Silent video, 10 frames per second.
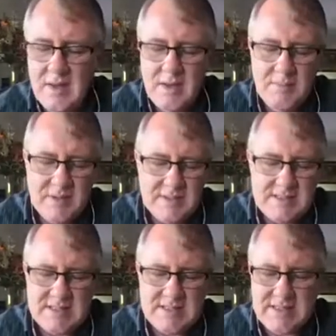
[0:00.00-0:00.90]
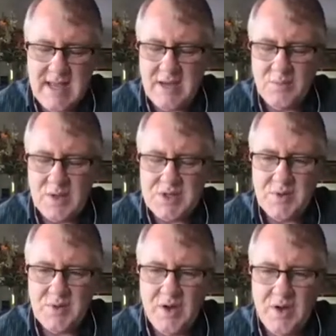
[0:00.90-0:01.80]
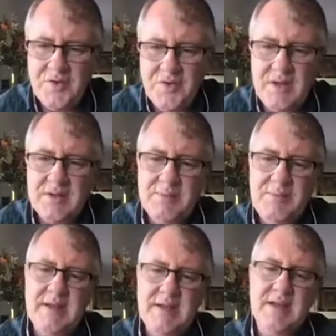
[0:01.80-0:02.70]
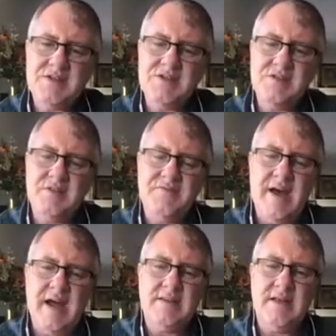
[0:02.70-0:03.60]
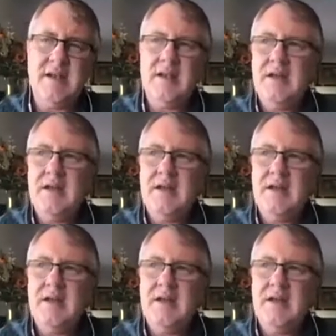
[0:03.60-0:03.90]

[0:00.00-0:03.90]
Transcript: But this is a day in which we also need to pay attention to the fact that